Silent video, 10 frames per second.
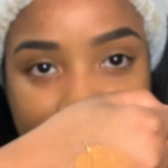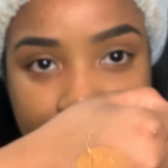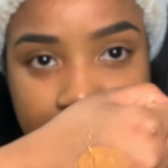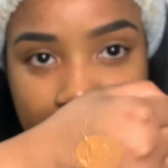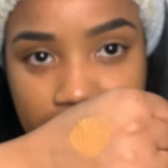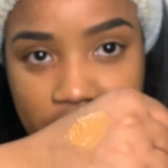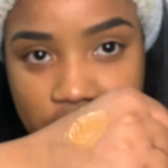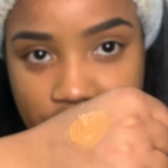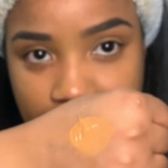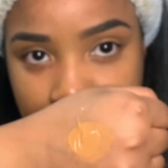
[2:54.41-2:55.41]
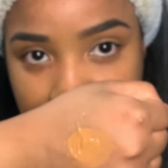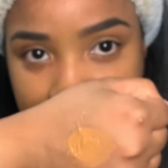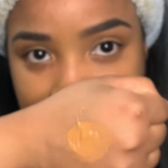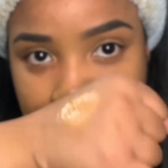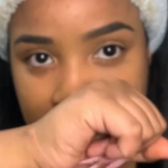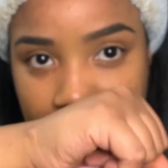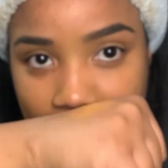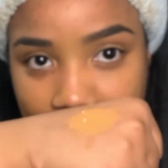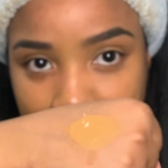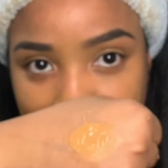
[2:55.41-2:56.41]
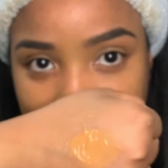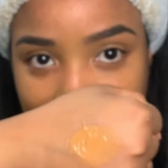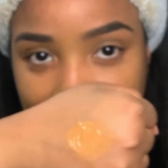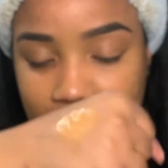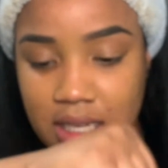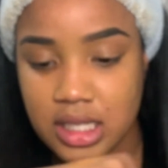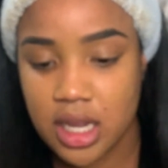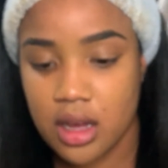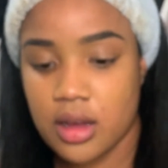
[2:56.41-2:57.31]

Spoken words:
use that much. I just put some in the back of my hand.